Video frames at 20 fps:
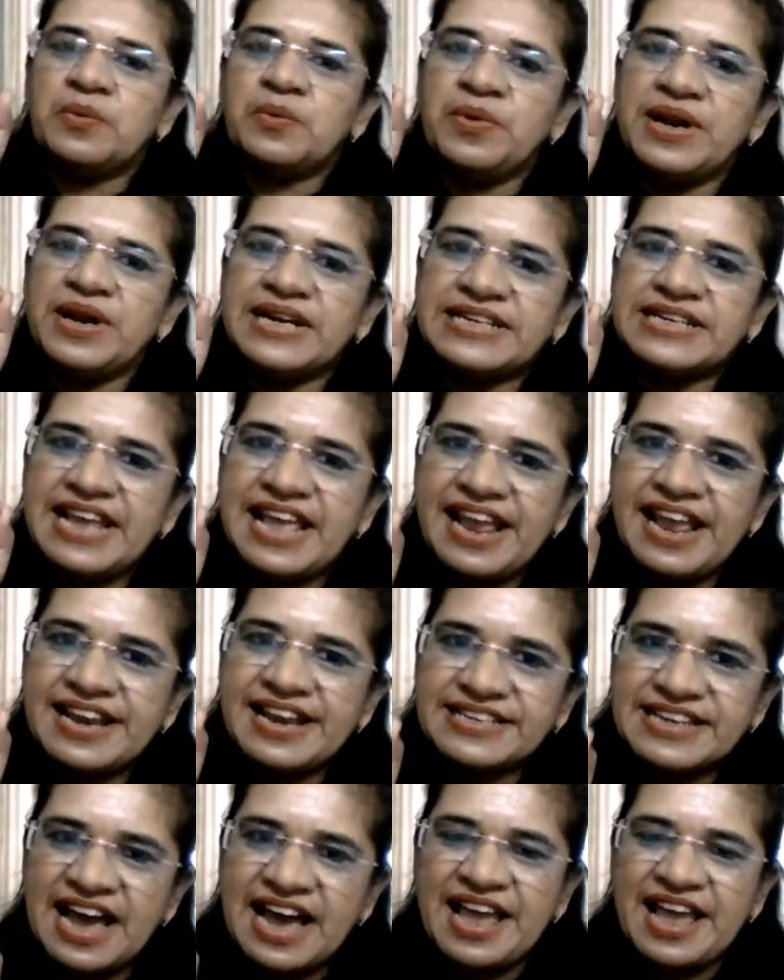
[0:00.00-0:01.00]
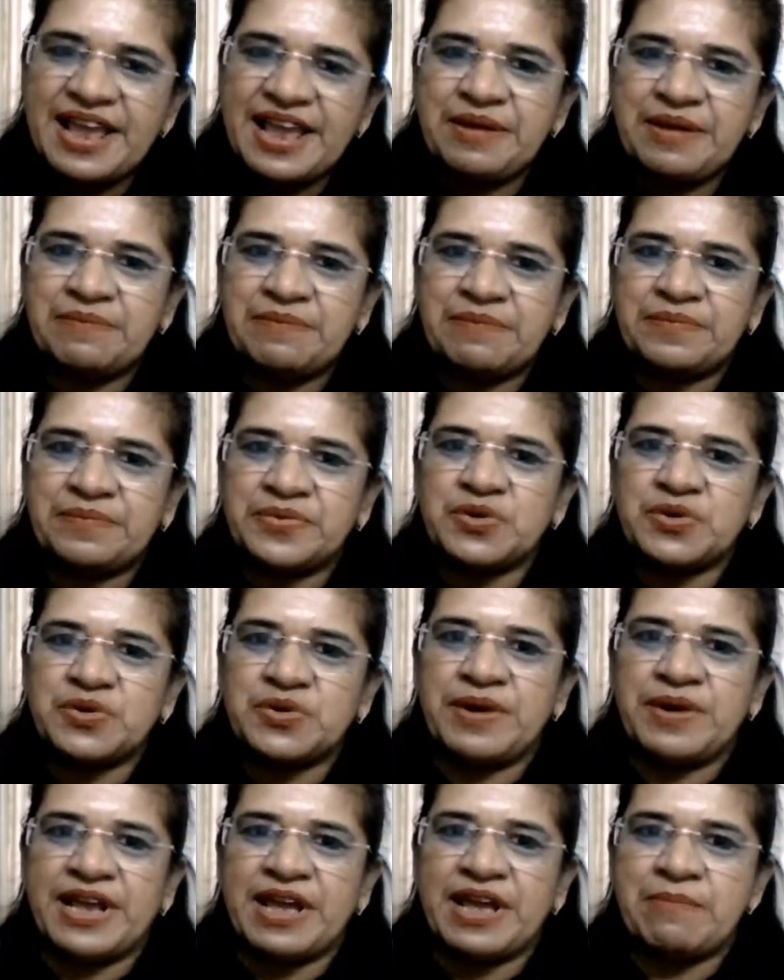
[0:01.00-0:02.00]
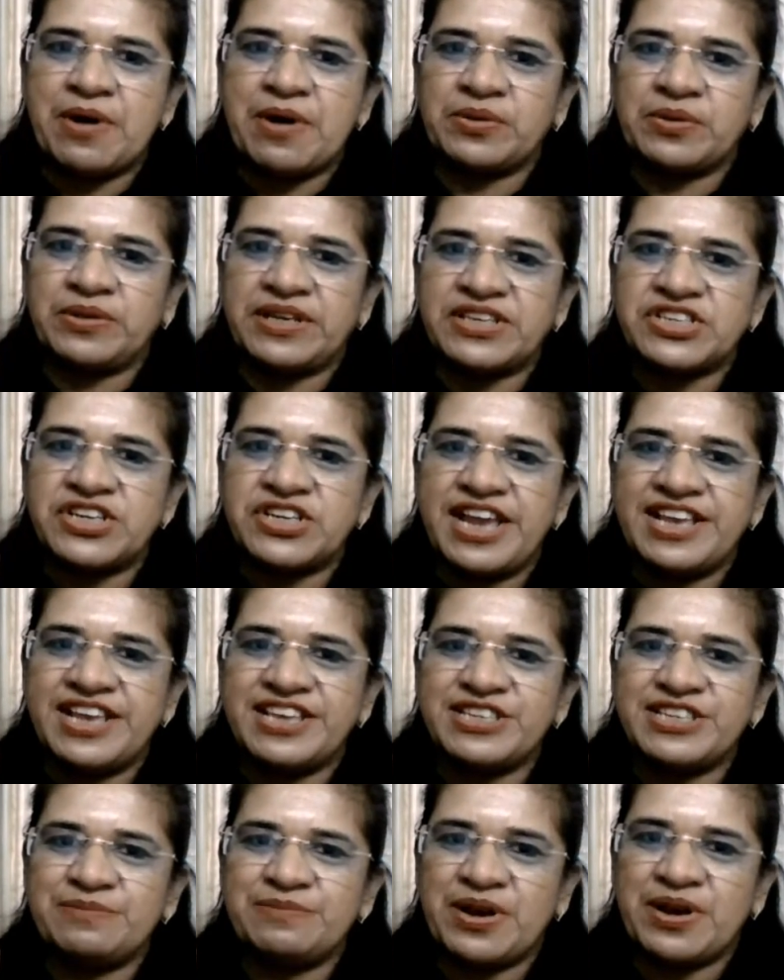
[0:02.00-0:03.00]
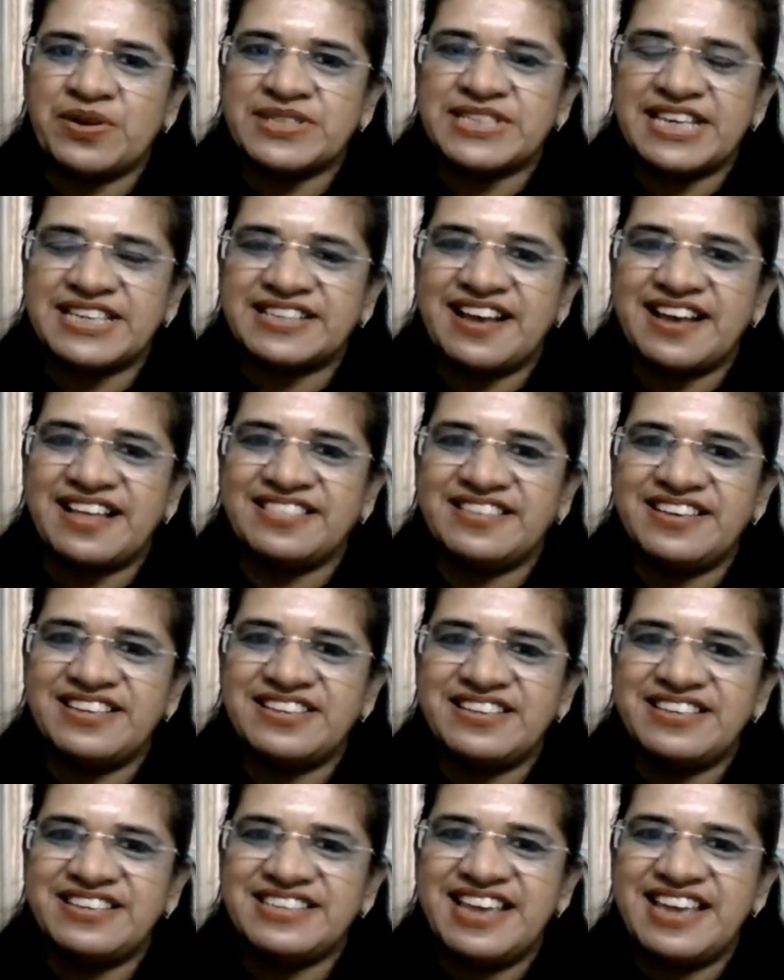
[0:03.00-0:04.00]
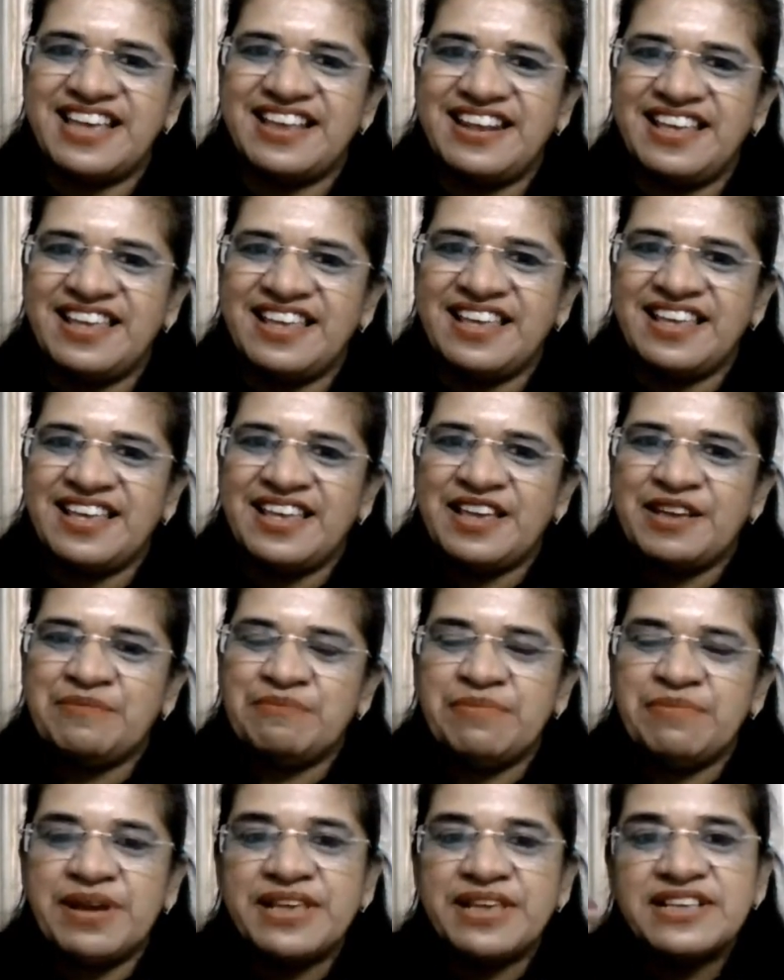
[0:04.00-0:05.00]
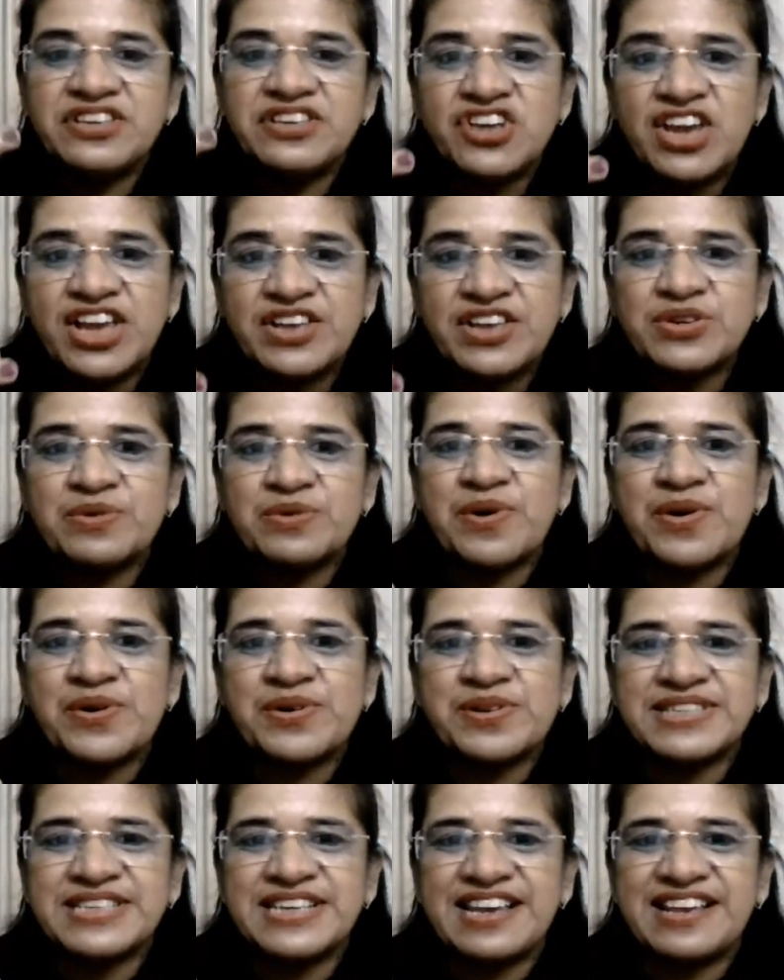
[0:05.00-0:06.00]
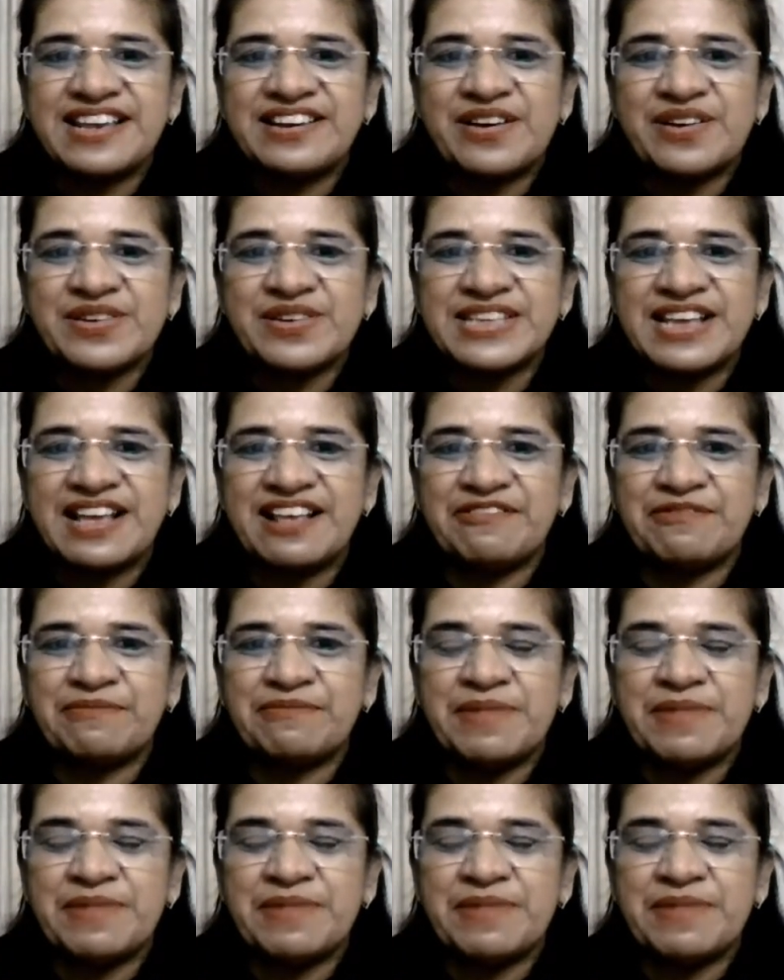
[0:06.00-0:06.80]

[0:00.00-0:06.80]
will take time to bring about the change, because as Gandhiji said, be the change you want to see in yourself.